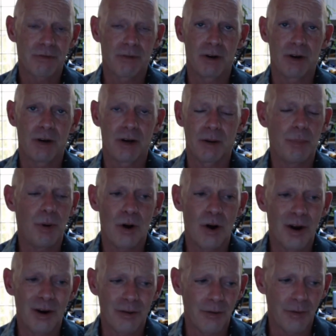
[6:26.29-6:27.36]

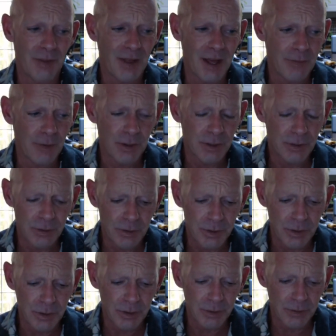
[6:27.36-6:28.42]
upon that,
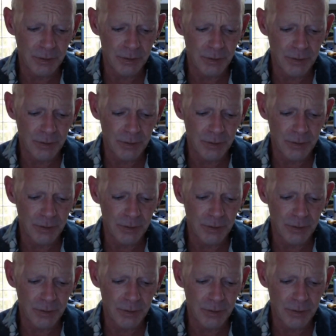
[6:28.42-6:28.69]
to